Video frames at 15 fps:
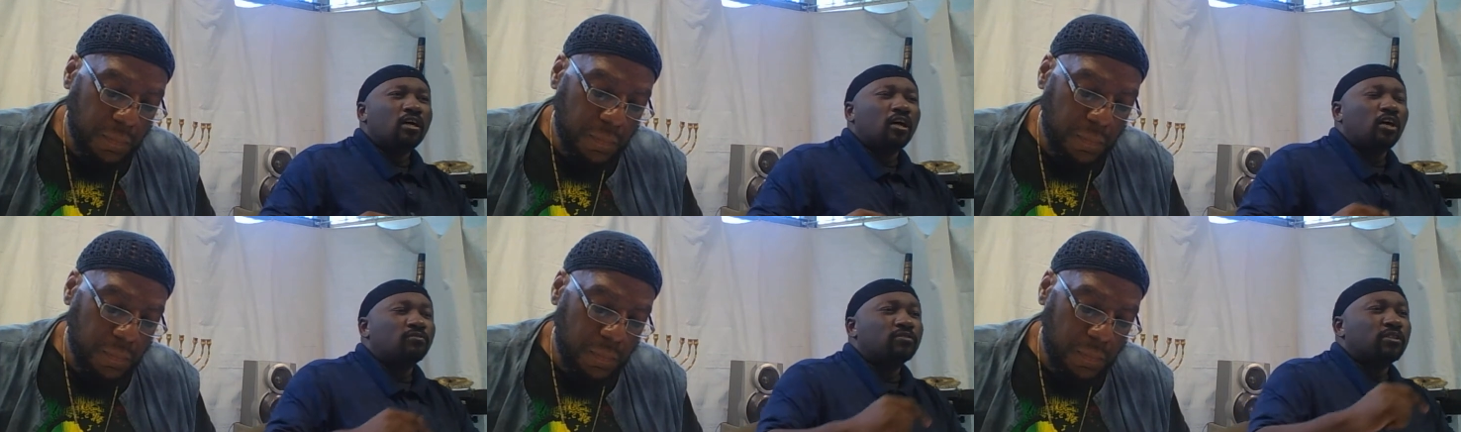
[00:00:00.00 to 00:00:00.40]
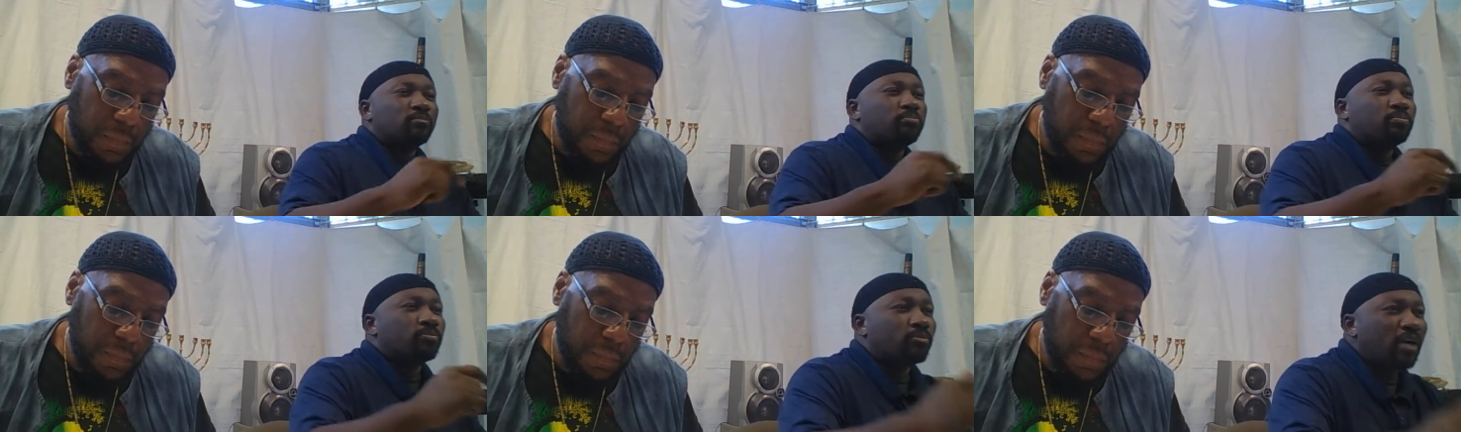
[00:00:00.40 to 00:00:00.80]
Speaker 1: of
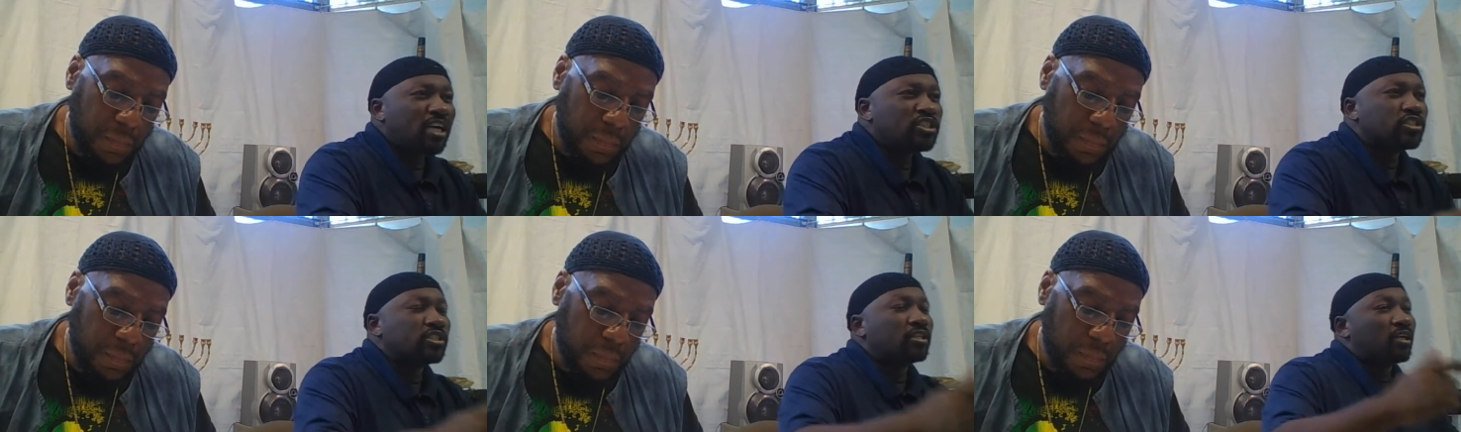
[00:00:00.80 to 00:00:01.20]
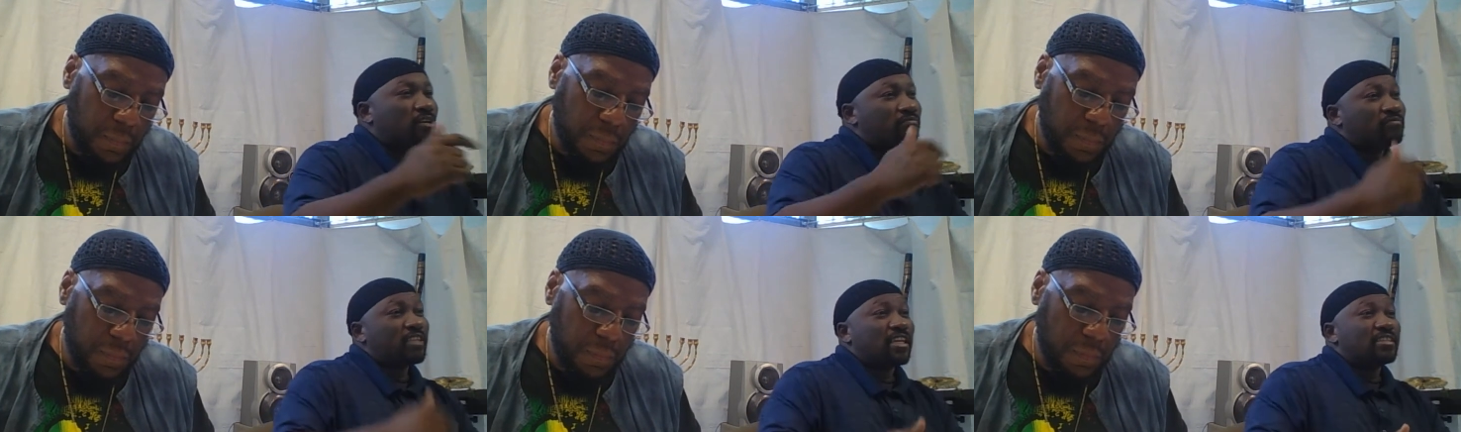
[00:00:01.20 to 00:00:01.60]
depression
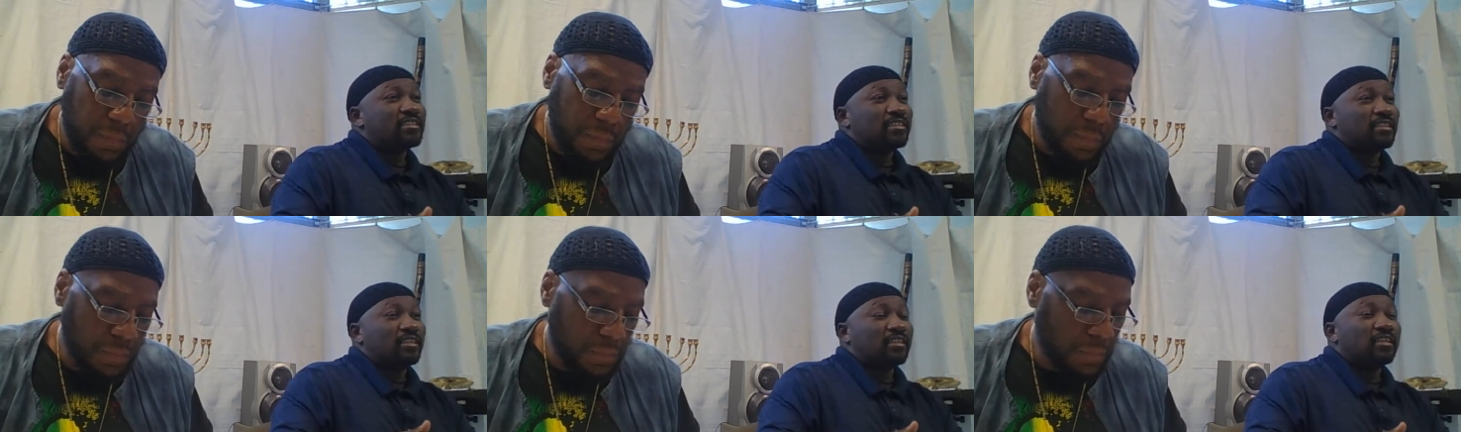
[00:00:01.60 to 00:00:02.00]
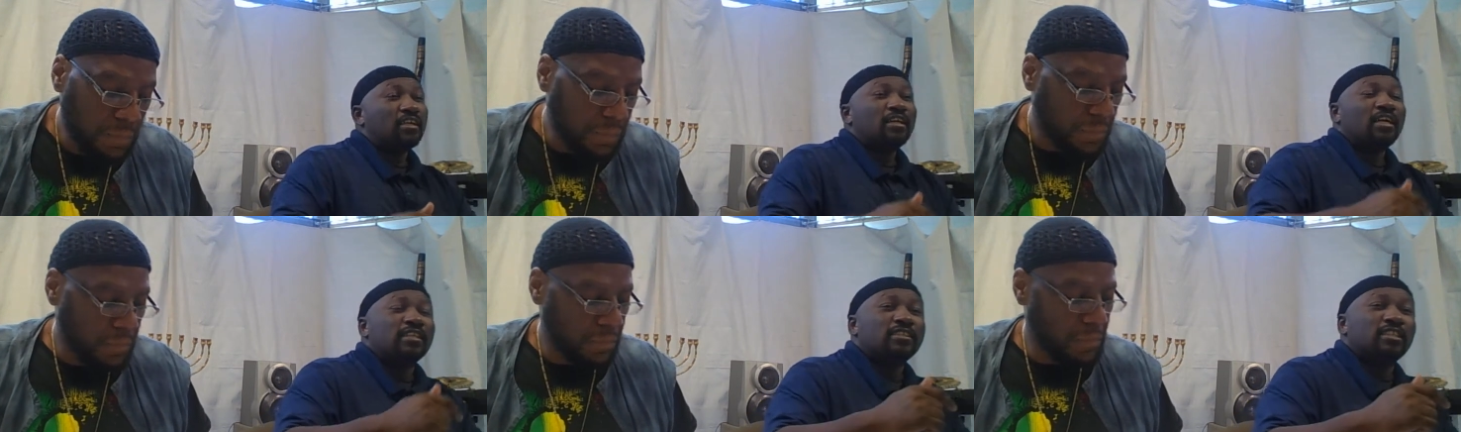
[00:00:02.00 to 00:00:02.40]
of that thing.
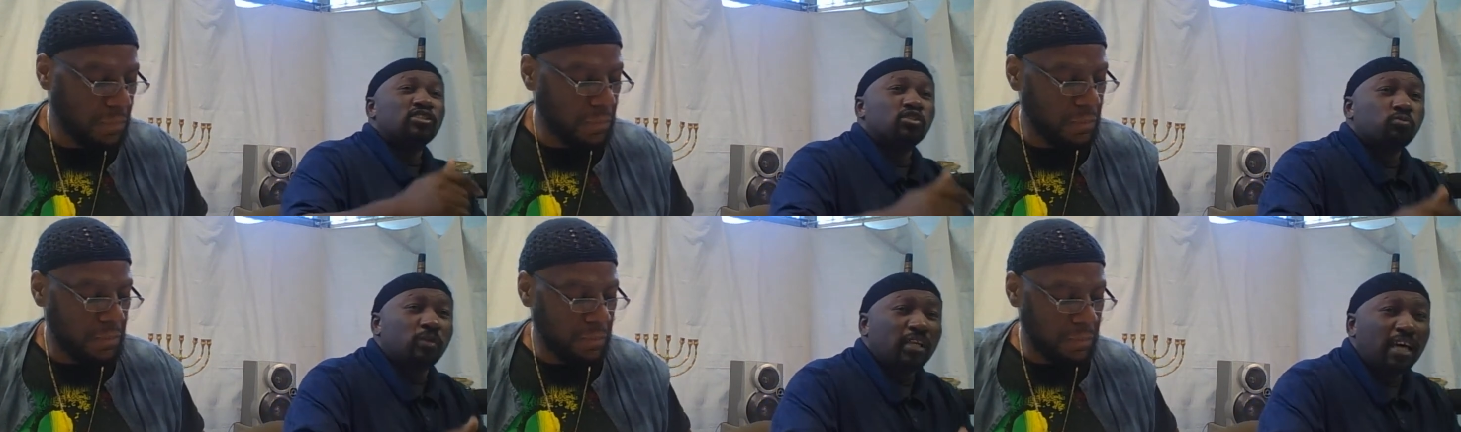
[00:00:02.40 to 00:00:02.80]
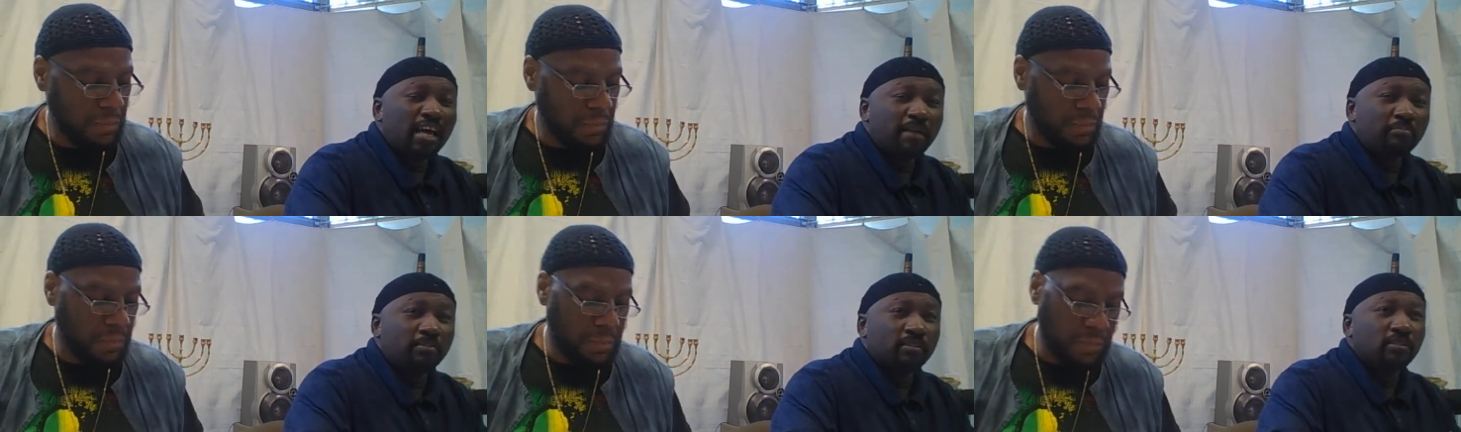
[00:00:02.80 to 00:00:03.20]
And this is what
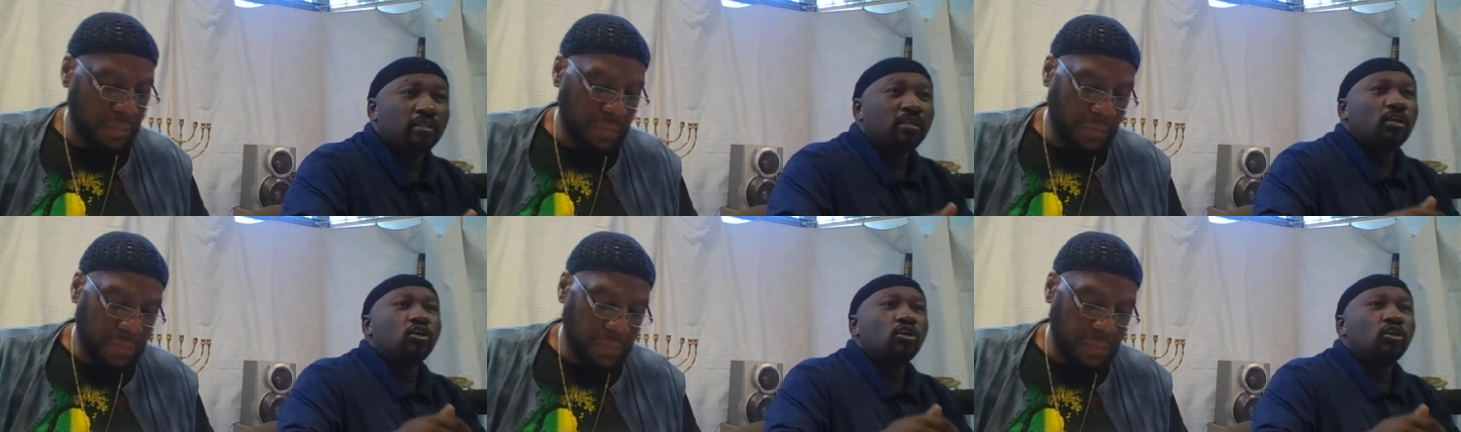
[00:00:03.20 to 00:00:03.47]
happened.